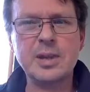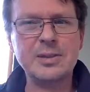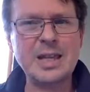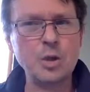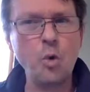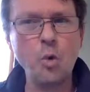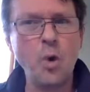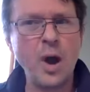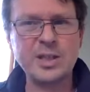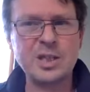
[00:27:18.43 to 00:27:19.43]
that there's
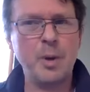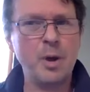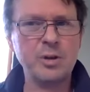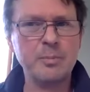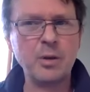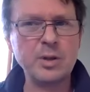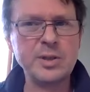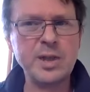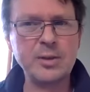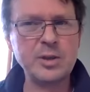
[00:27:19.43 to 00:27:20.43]
always smoke and mirrors there.